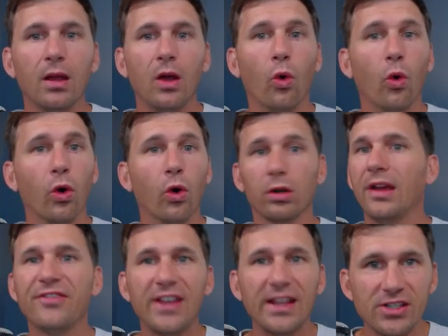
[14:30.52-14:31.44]
or
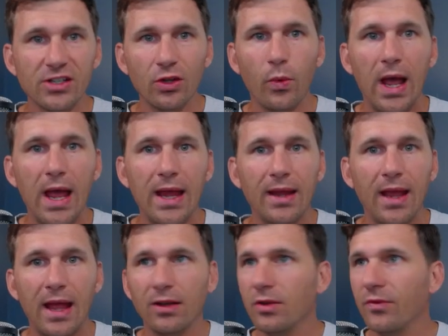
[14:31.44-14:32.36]
life gets in the way
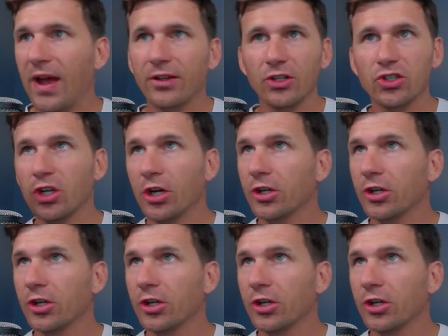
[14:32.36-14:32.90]
and you've had to shut